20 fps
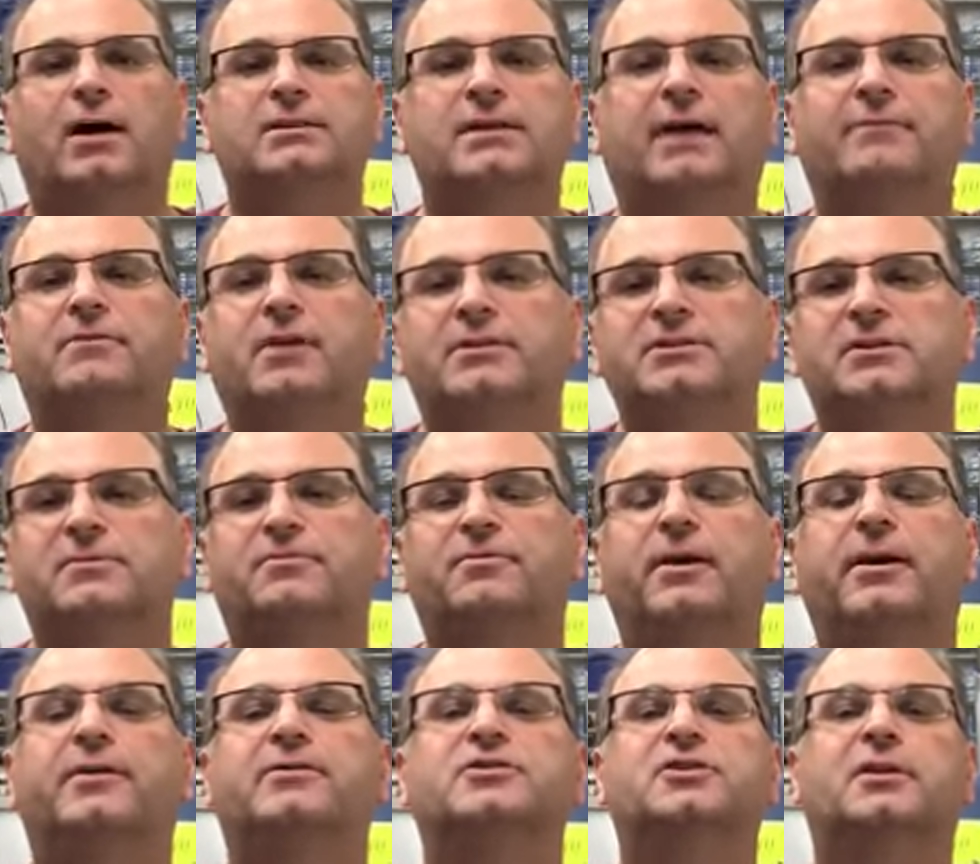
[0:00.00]
I've done some
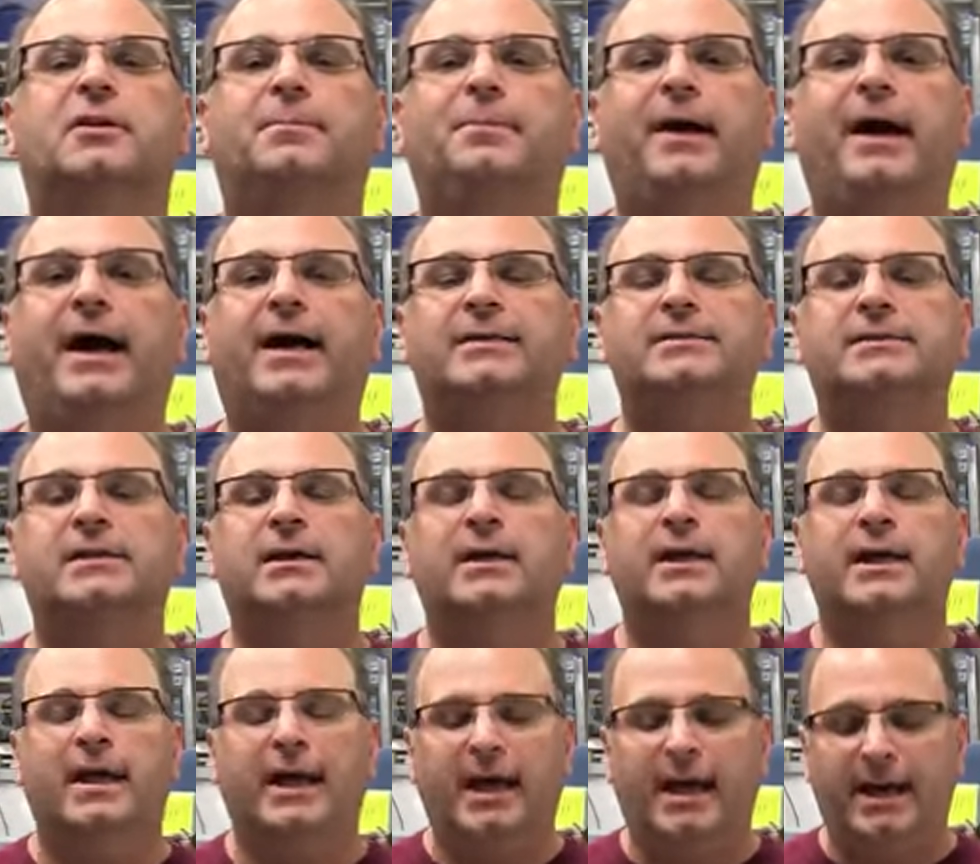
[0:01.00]
figures in the past,
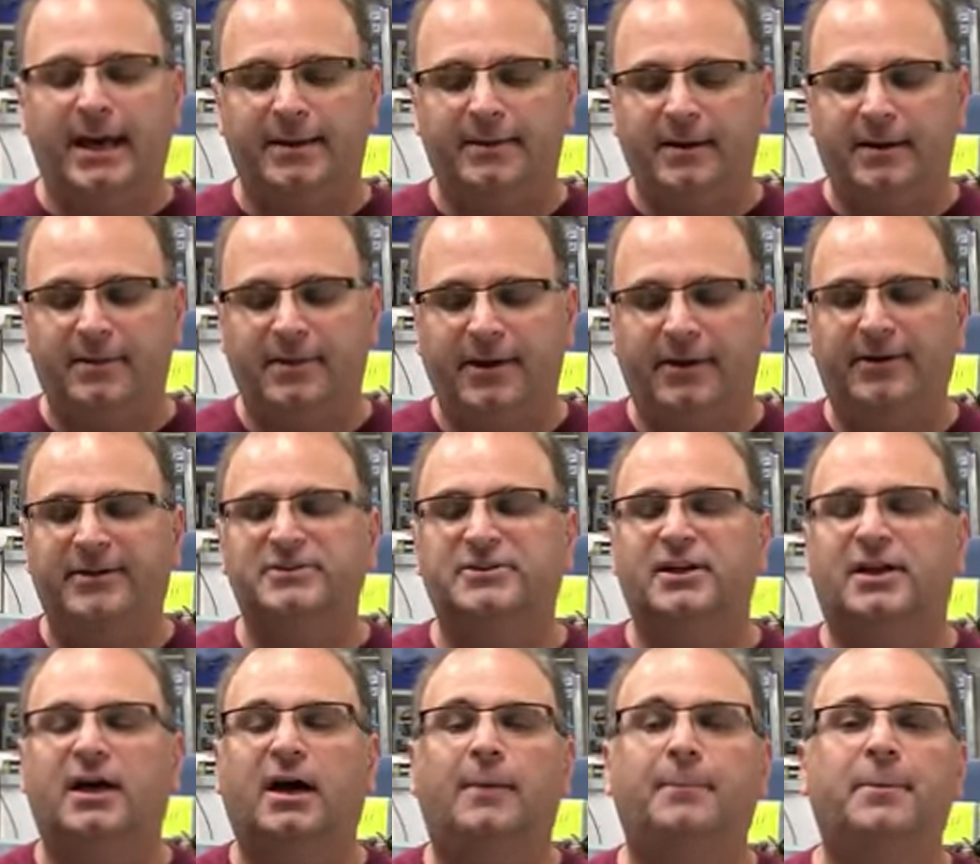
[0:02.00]
and there is a
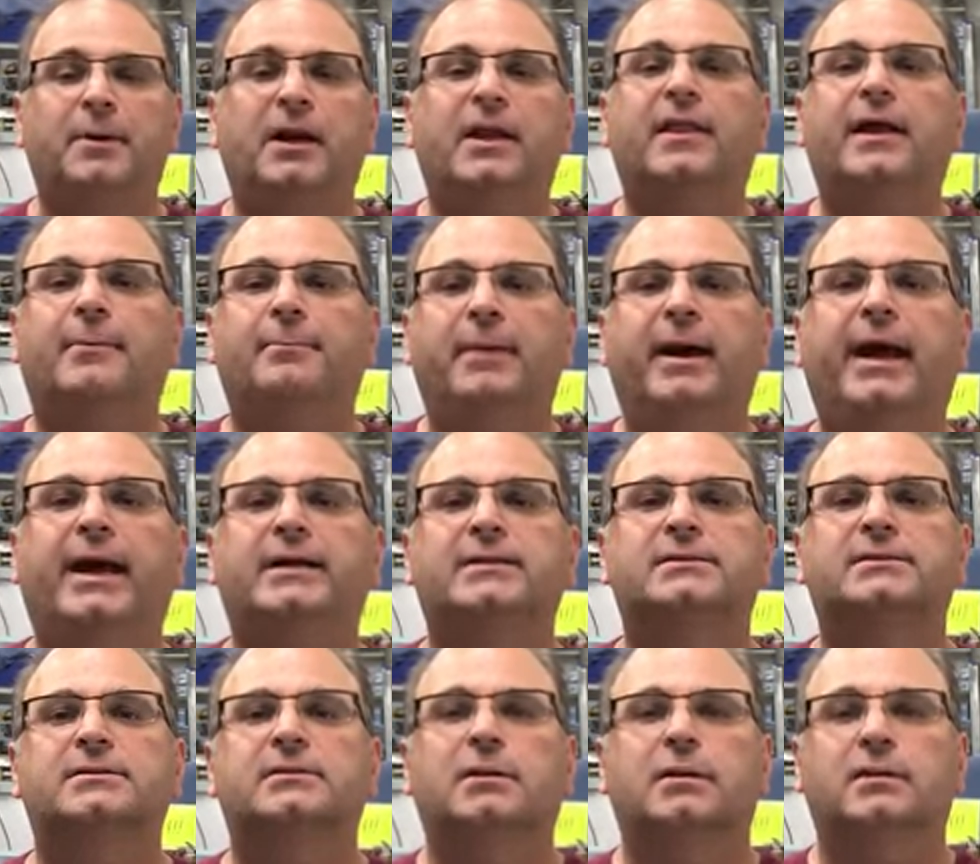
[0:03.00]
company that
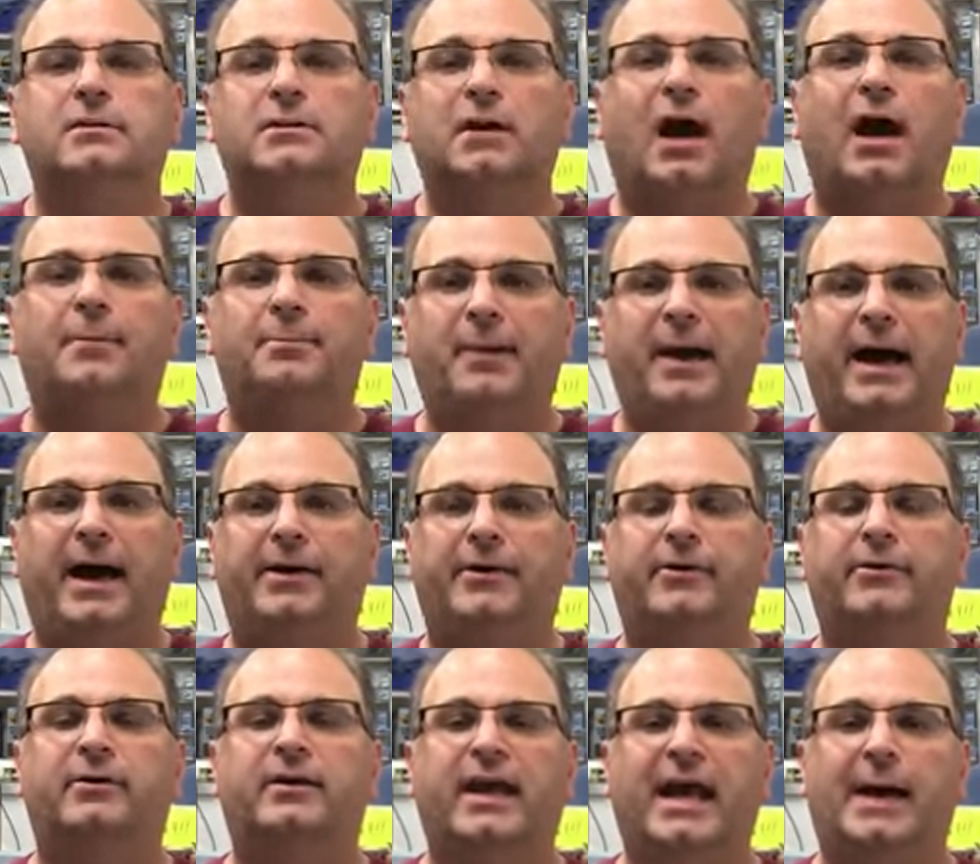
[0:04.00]
makes dot pattern
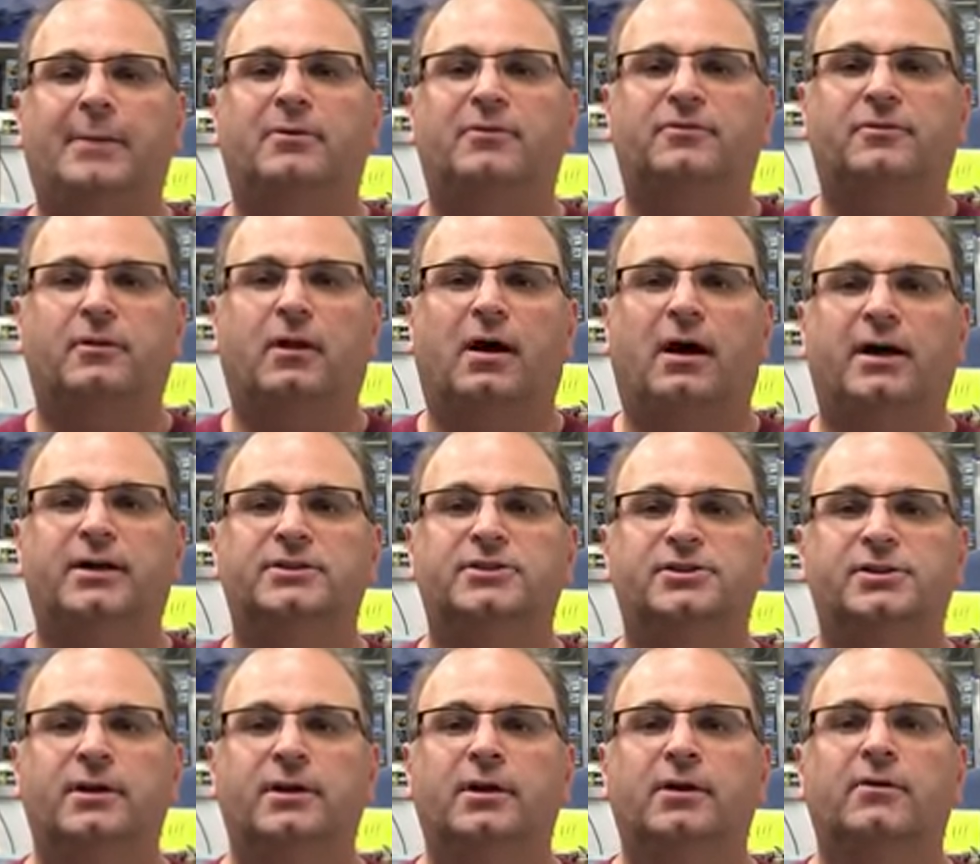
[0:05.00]
camouflage
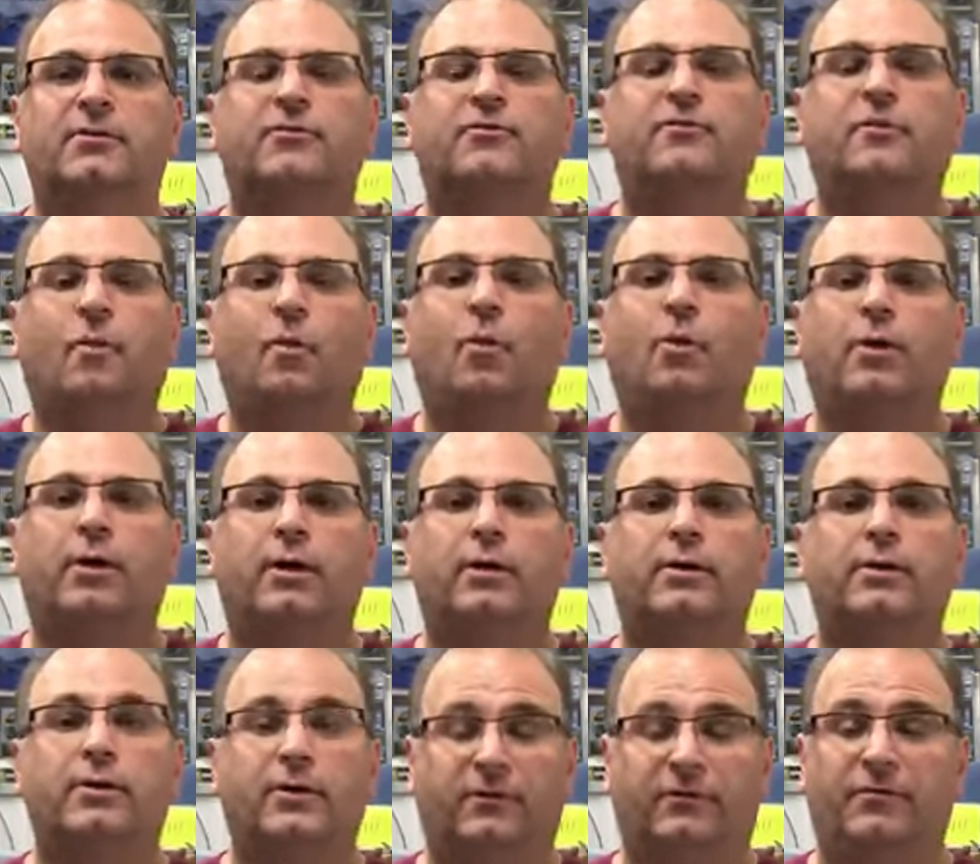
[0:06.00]
for
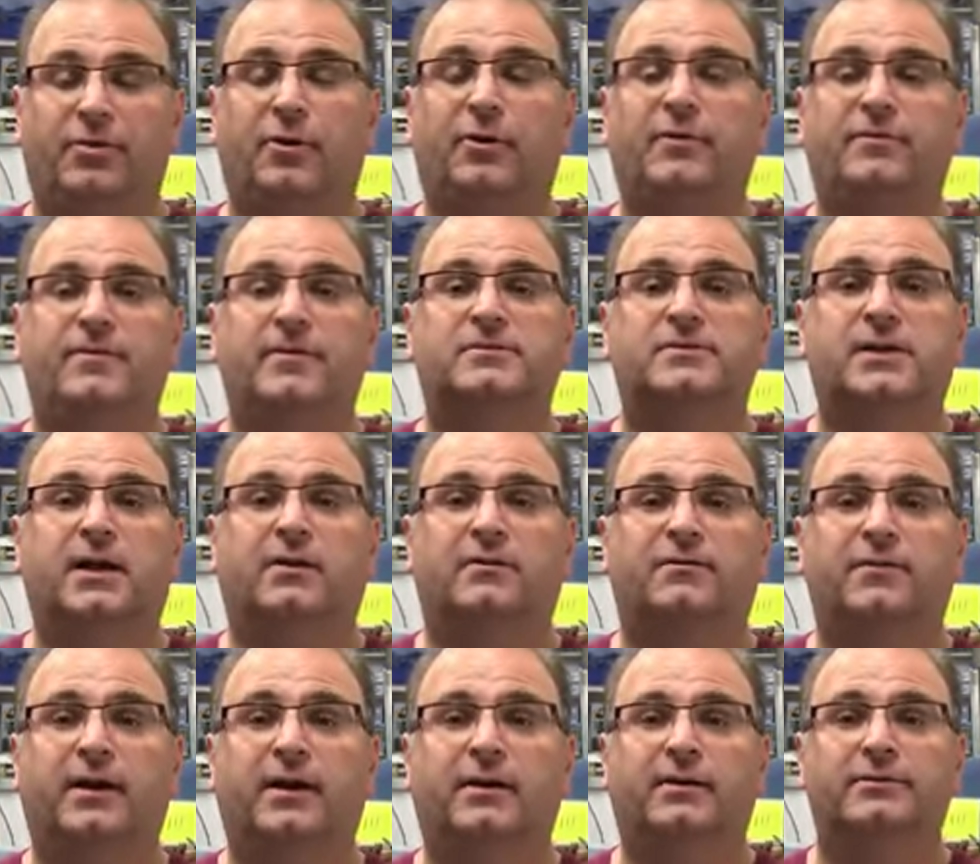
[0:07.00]
your 35th scale
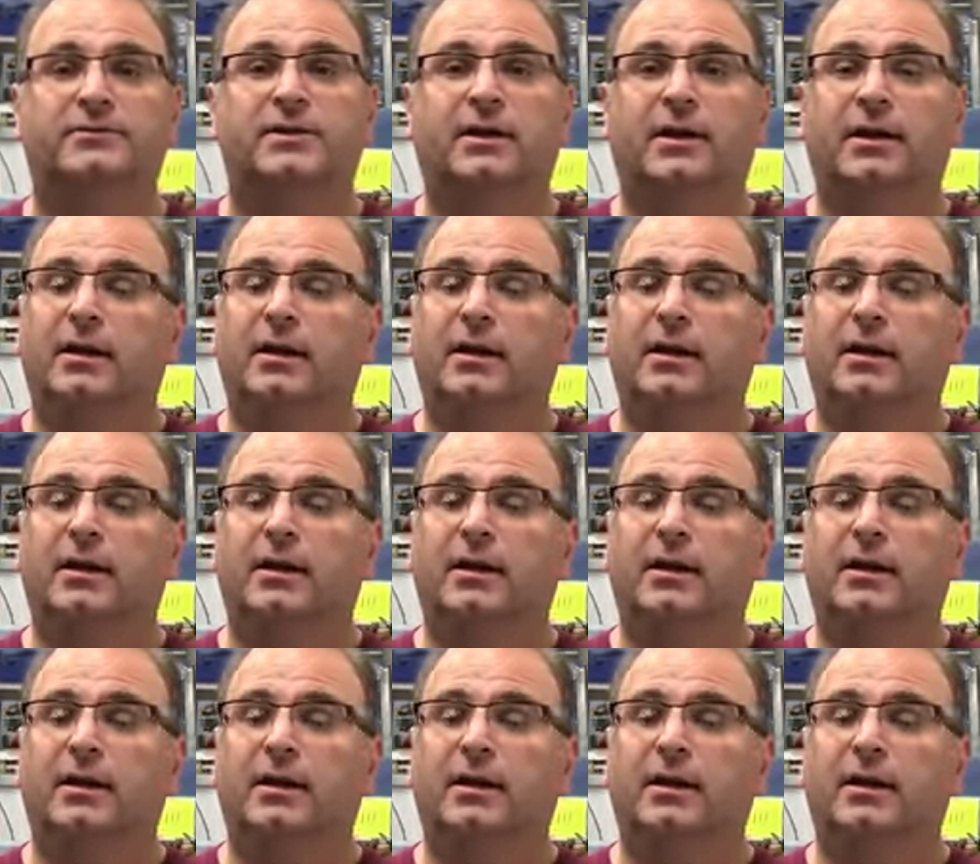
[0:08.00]
figures.